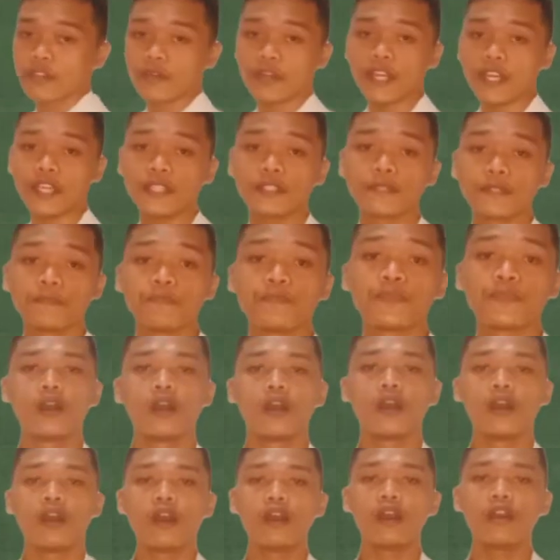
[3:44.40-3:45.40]
correct.
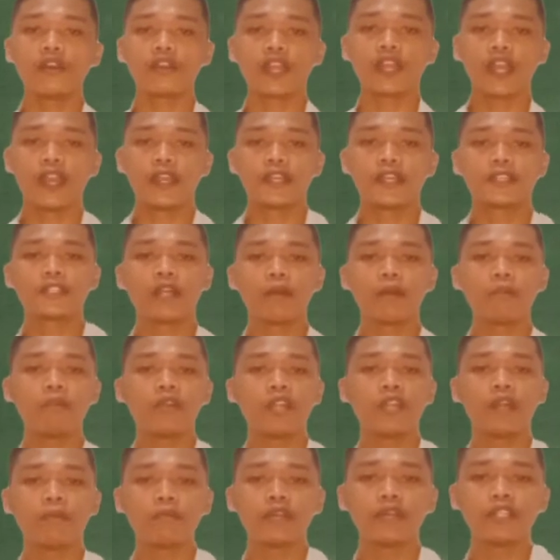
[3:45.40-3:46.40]
Okay,
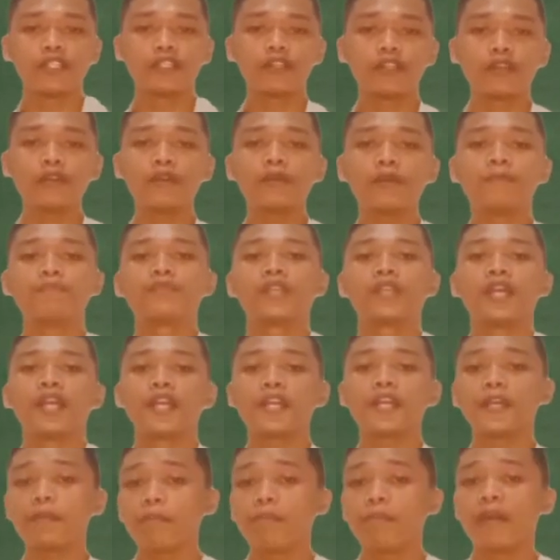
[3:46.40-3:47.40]
example number 2.
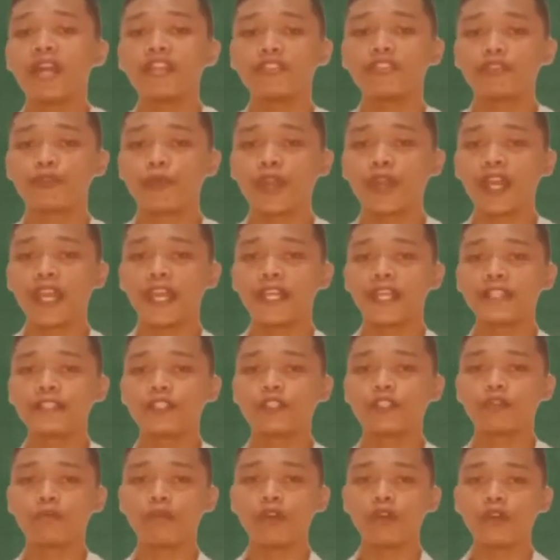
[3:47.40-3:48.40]
It might
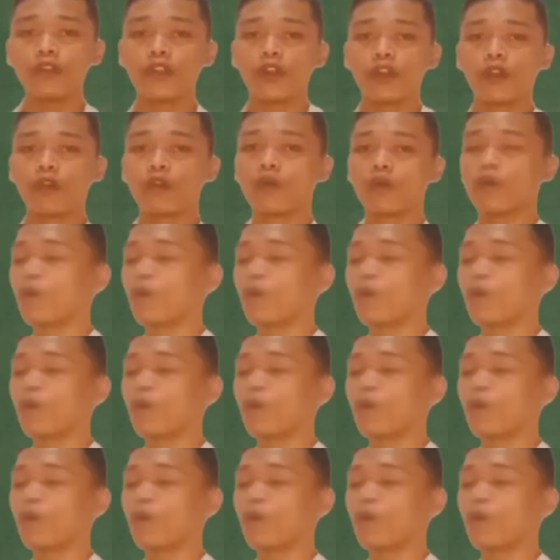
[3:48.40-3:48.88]
rain tomorrow.